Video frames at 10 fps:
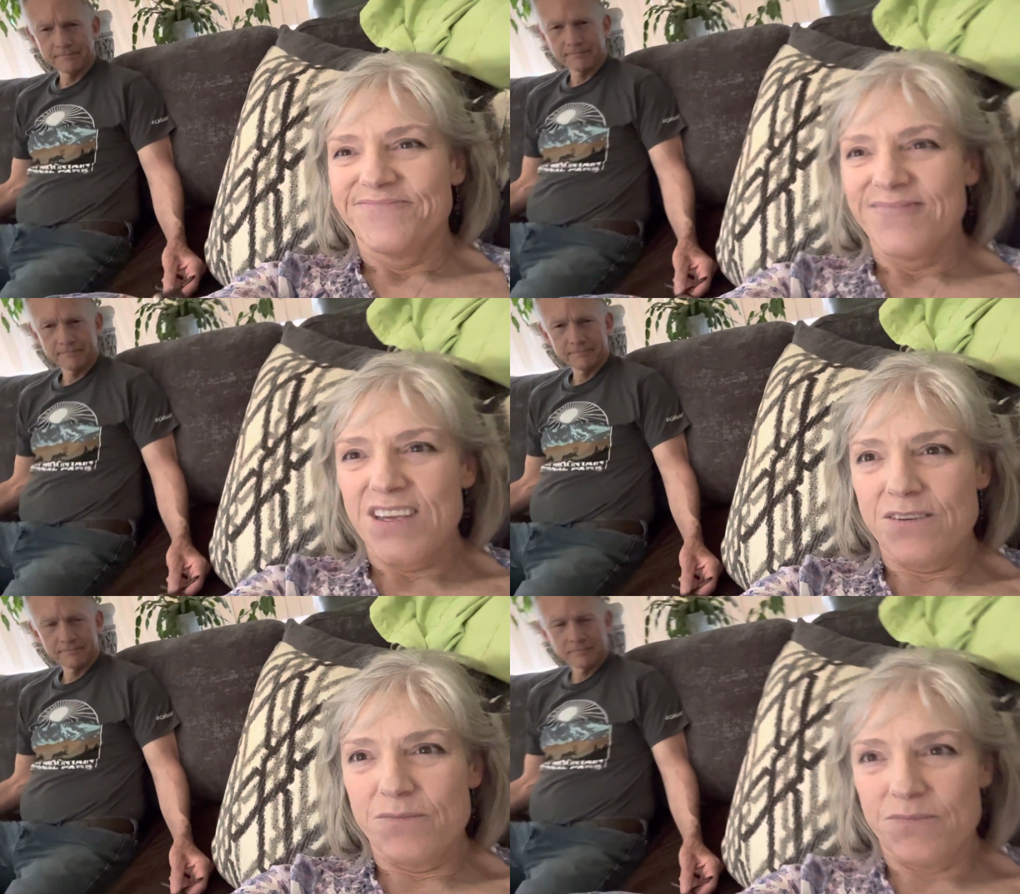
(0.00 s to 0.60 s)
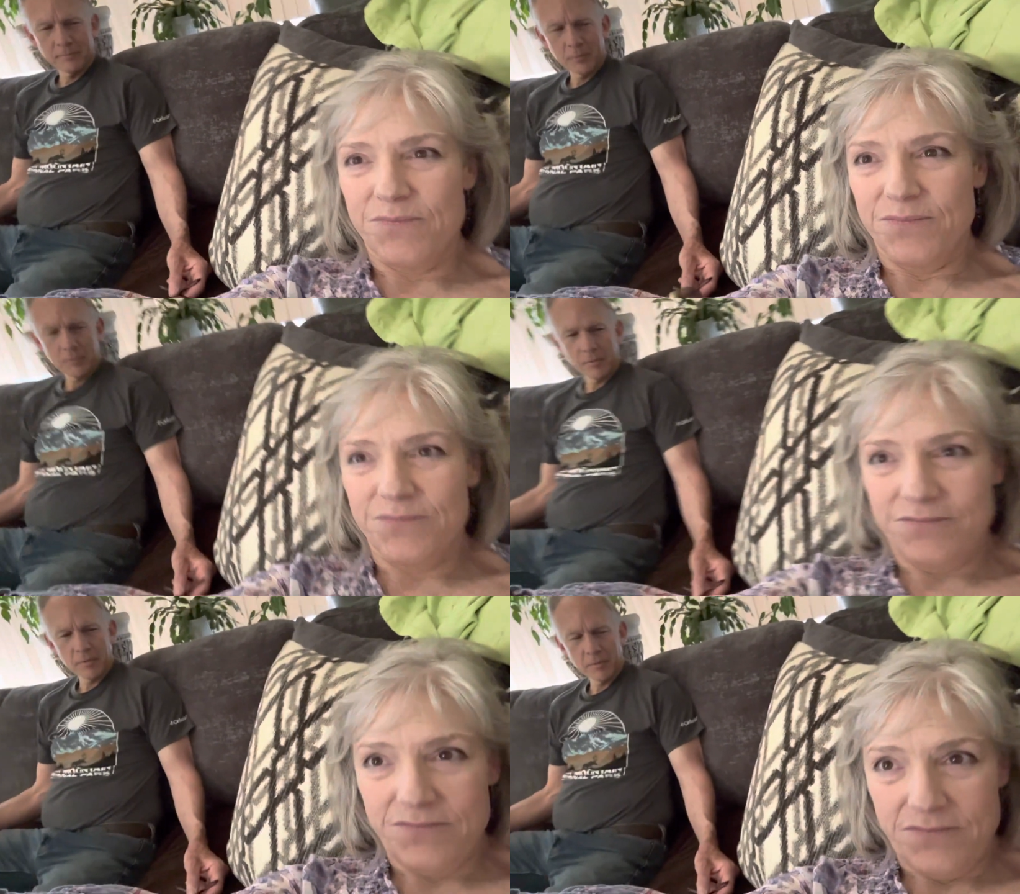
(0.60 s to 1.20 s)
Speaker 1: Yep,
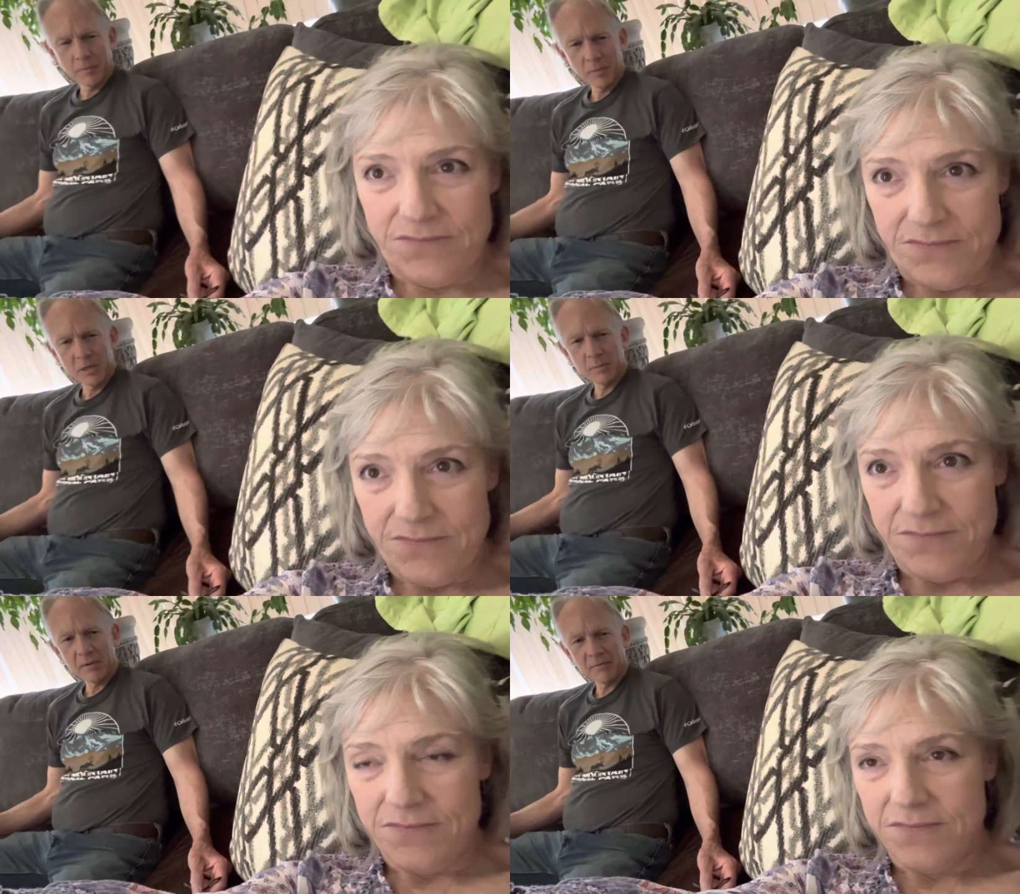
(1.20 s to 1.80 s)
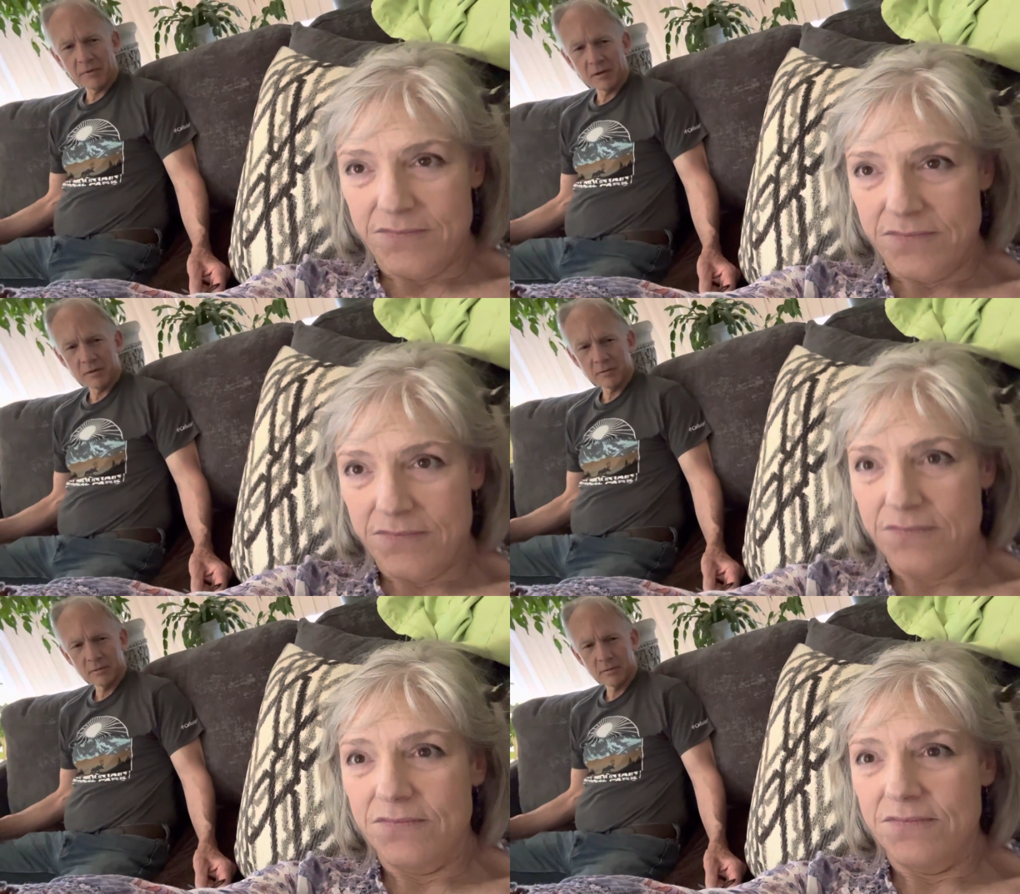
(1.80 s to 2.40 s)
He's been
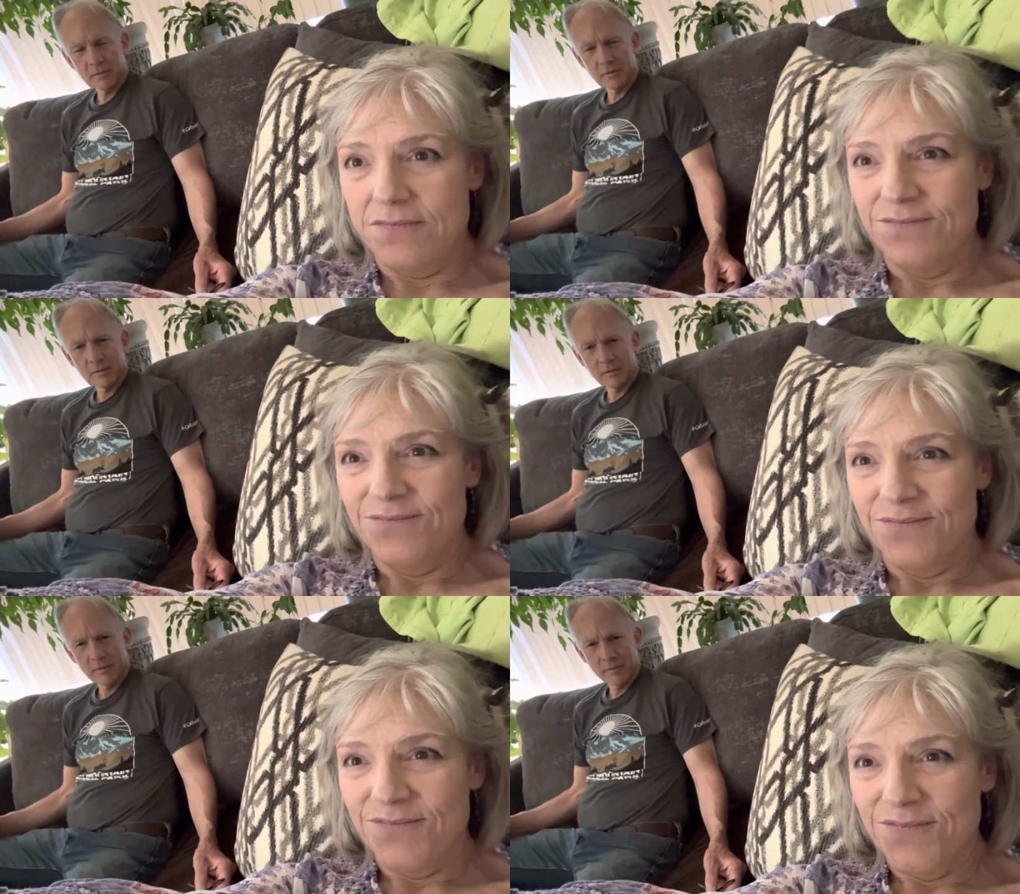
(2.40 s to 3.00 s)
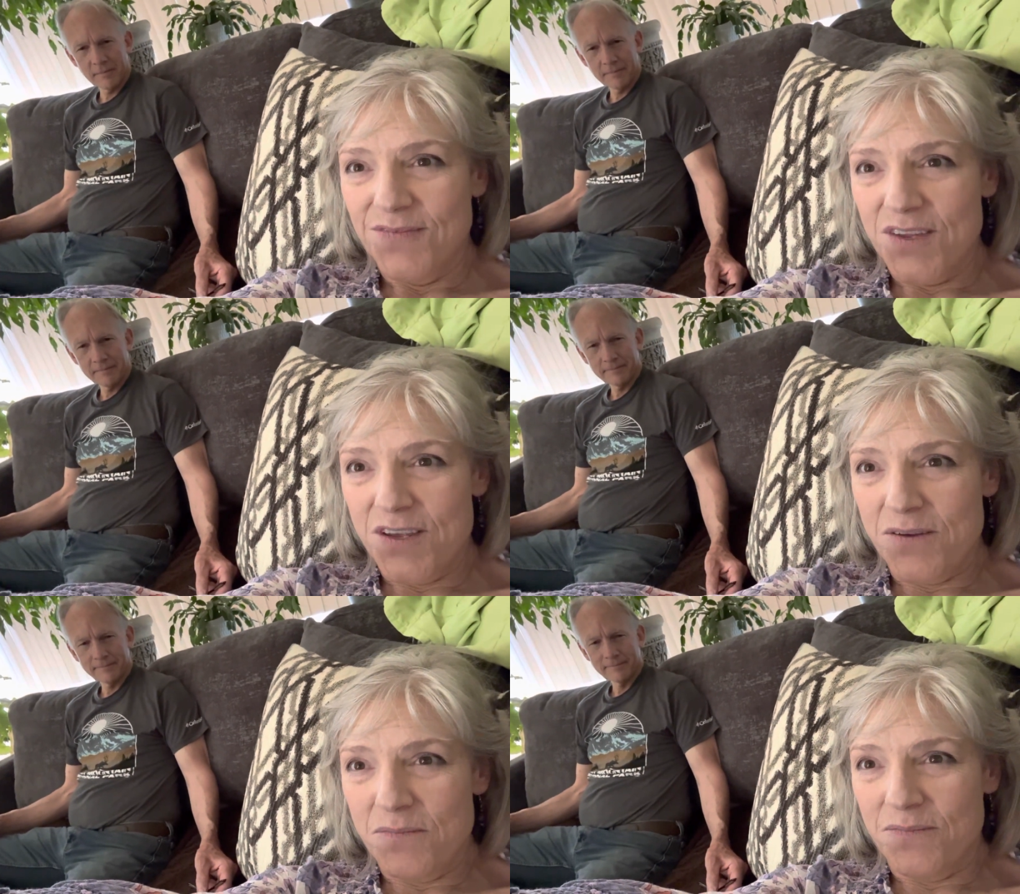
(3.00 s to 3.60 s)
fun.
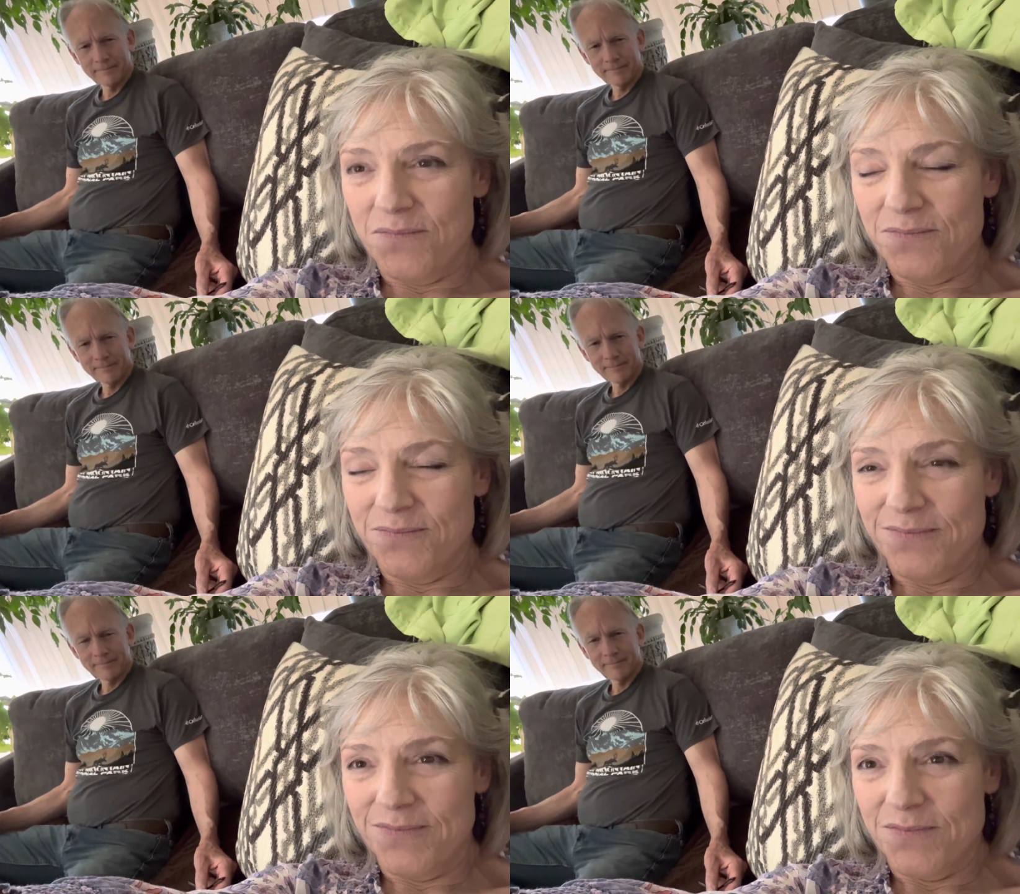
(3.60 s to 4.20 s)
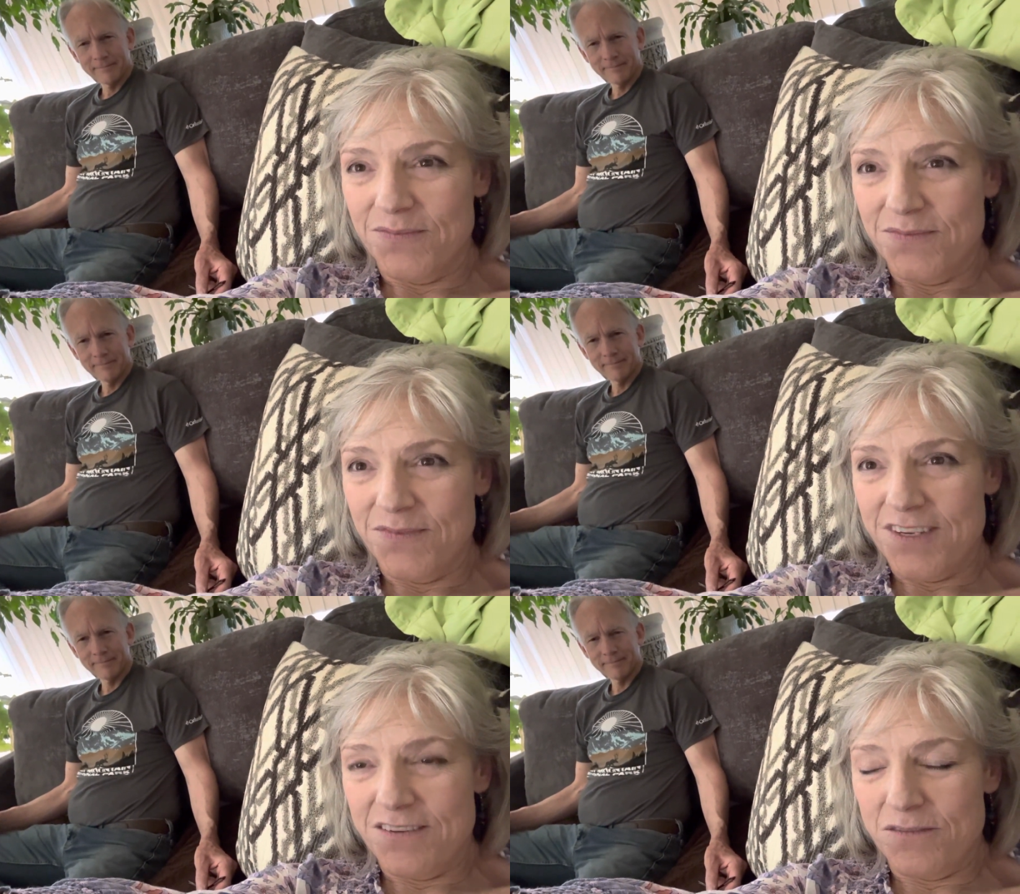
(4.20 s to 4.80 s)
Speaker 2: Yep,
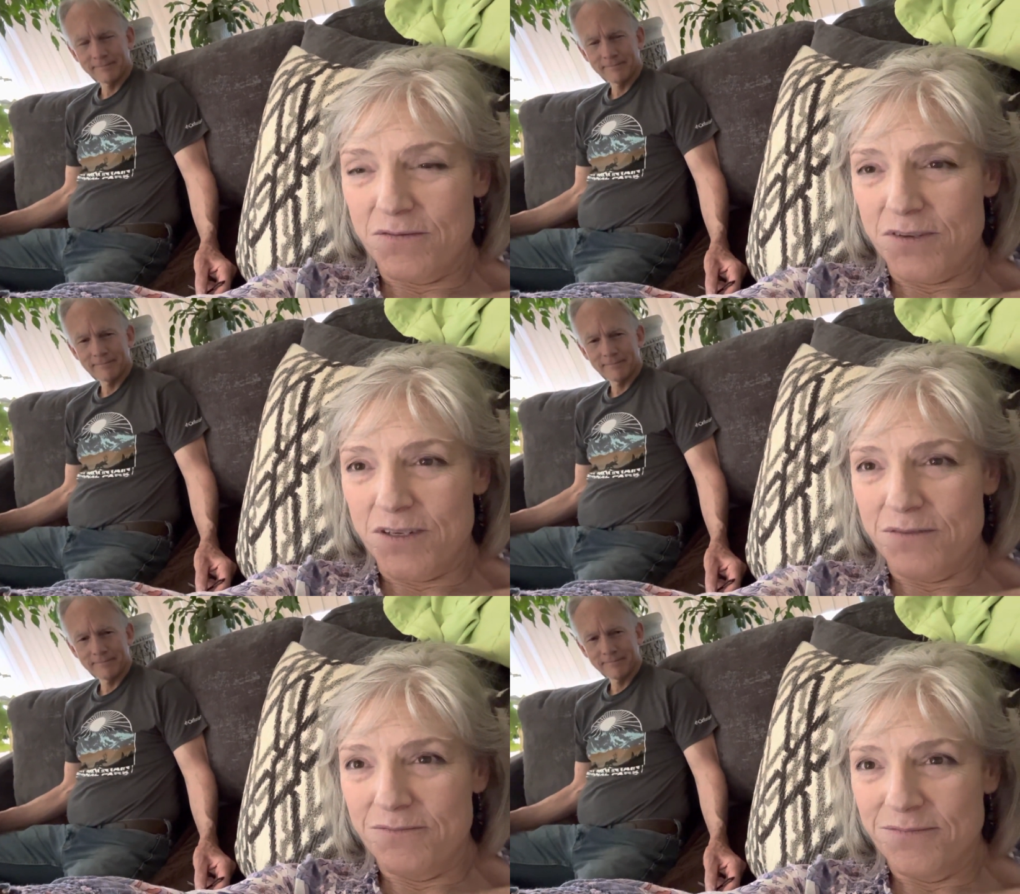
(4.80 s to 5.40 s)
Tons of fun.